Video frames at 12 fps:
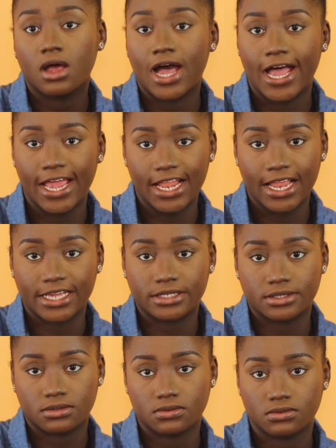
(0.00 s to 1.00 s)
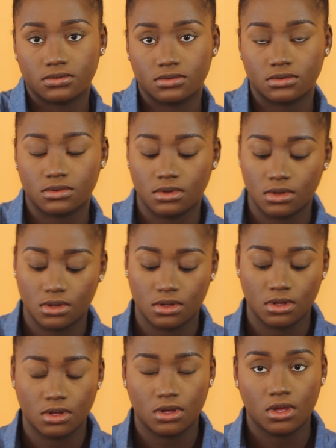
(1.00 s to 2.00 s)
highlight.
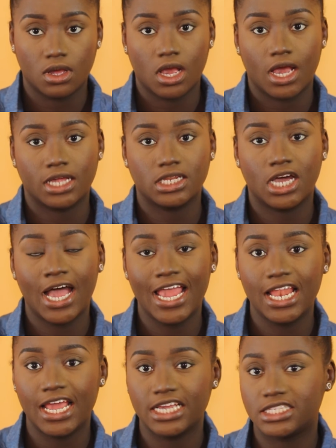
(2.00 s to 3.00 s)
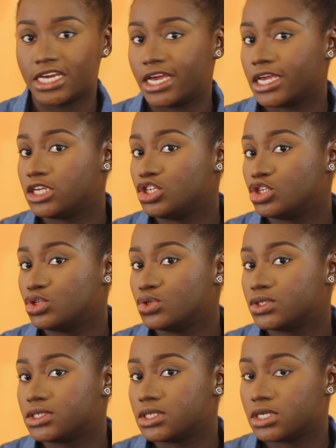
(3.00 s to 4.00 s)
And the highlight I use